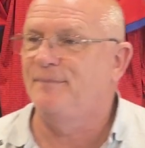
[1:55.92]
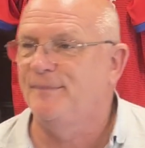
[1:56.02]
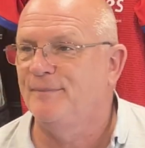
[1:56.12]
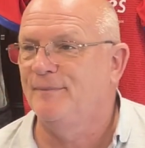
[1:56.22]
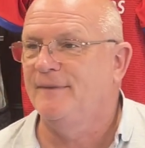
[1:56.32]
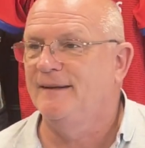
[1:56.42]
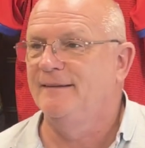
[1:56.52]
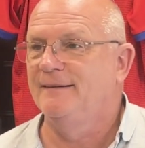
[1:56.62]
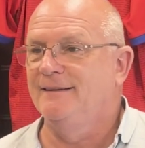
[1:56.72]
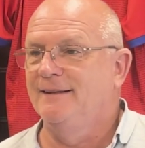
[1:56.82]
I
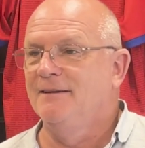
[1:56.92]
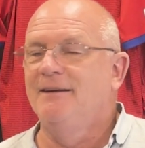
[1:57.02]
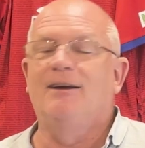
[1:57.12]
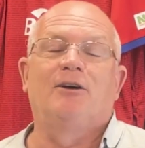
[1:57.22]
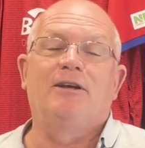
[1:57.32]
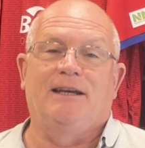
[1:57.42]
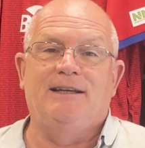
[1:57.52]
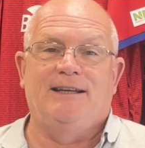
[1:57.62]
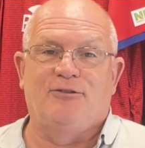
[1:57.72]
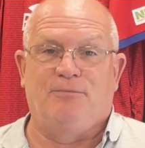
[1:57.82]
personally don't. Okay,
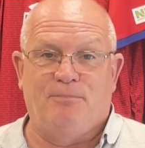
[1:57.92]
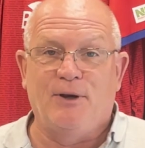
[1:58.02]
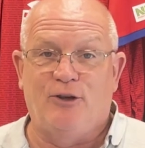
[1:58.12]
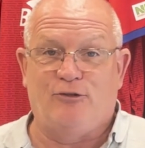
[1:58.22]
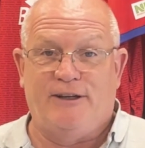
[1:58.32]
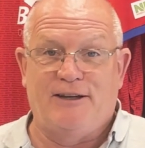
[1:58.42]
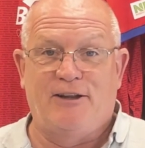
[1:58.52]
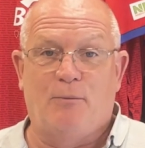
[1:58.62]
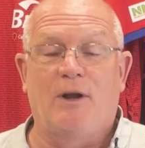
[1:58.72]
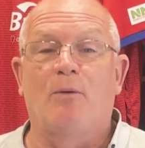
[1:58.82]
he doesn't personally know
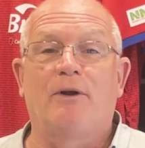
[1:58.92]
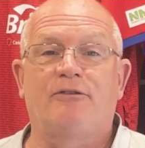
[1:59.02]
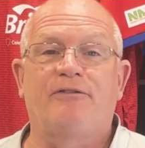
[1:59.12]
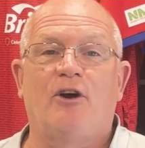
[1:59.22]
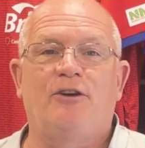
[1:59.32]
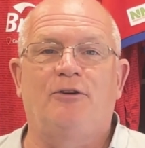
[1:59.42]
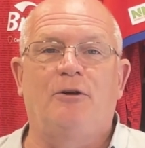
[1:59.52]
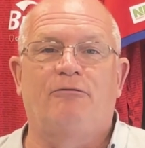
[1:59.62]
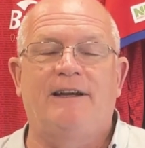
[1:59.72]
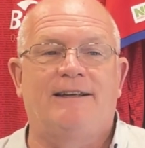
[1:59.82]
that one. I wonder if I do. A
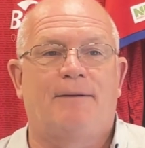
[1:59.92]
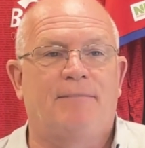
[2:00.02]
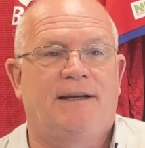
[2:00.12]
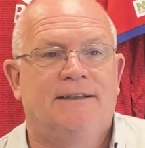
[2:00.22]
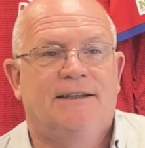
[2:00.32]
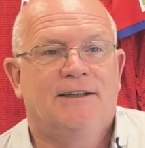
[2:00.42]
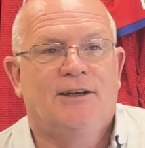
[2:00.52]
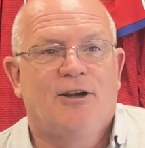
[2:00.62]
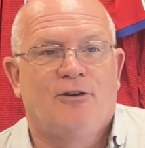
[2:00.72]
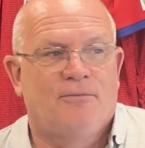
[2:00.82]
red number.
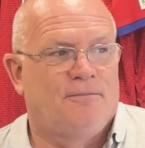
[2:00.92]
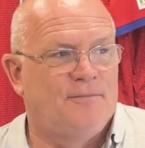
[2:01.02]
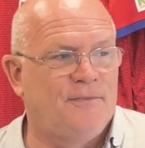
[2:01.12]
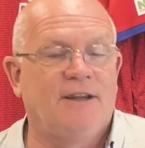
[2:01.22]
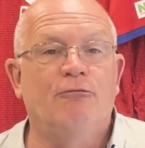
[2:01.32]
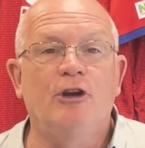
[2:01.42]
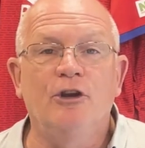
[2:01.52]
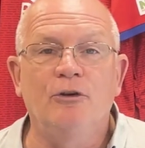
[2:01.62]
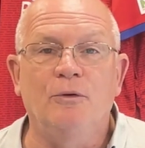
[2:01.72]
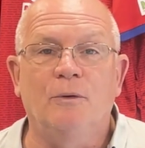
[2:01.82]

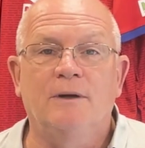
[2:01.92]
Renew.